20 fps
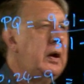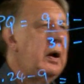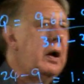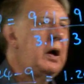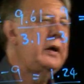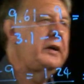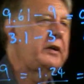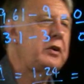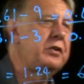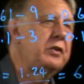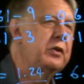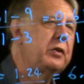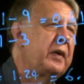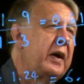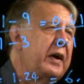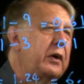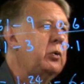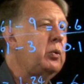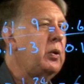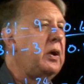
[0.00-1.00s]
I could do
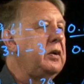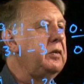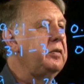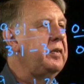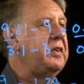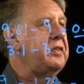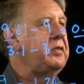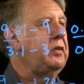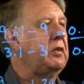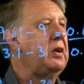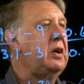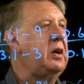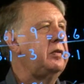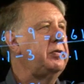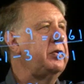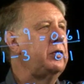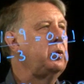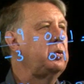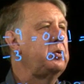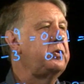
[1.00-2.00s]
that all over this
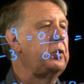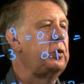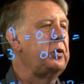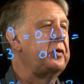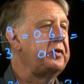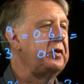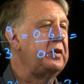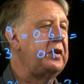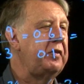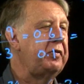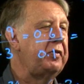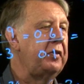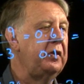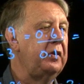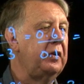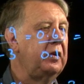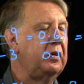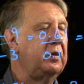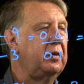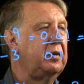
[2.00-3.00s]
graph at all sorts of
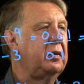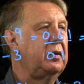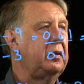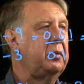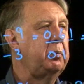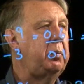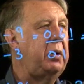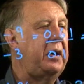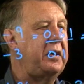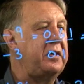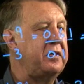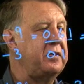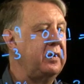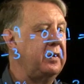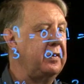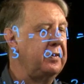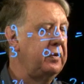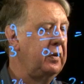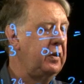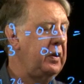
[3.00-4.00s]
different
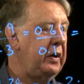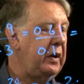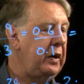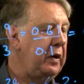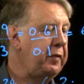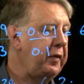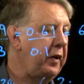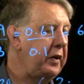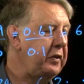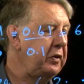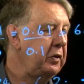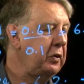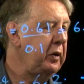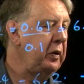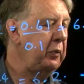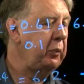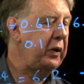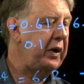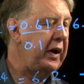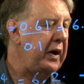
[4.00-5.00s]
places. If I do
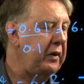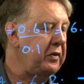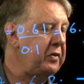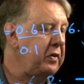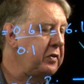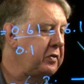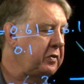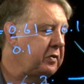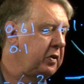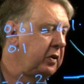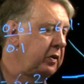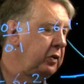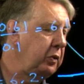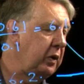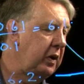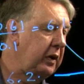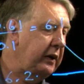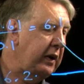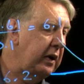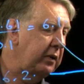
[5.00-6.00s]
it when x is 2,
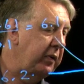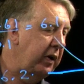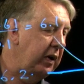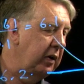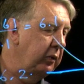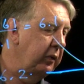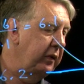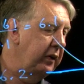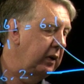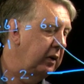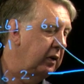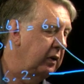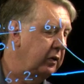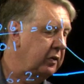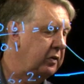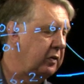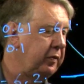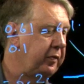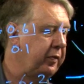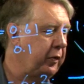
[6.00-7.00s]
I come out with the
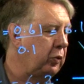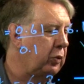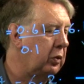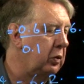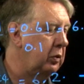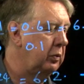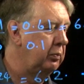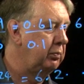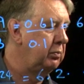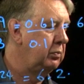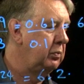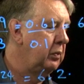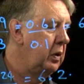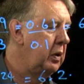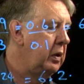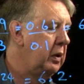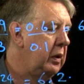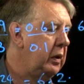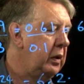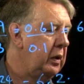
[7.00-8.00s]
answer 4.
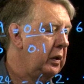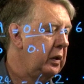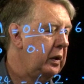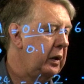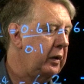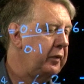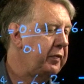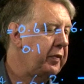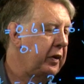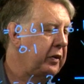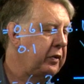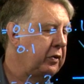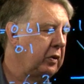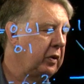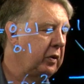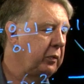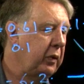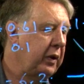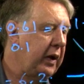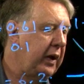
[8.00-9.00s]
If I do
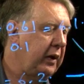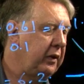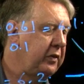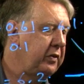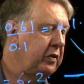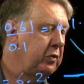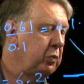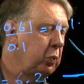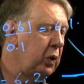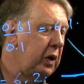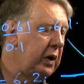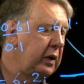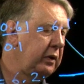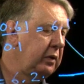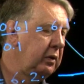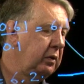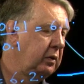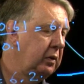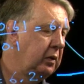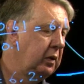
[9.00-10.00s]
it when x is
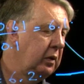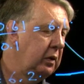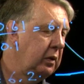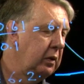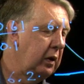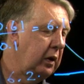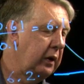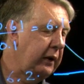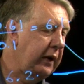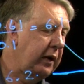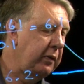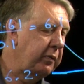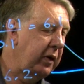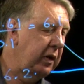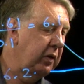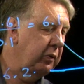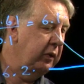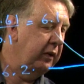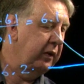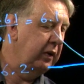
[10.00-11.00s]
1, I come
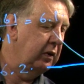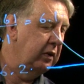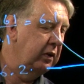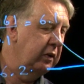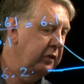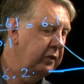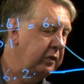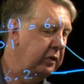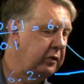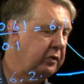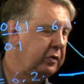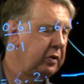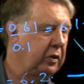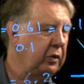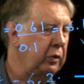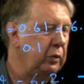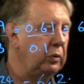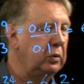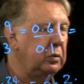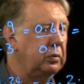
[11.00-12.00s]
out with the answer
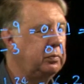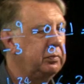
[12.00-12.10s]
2.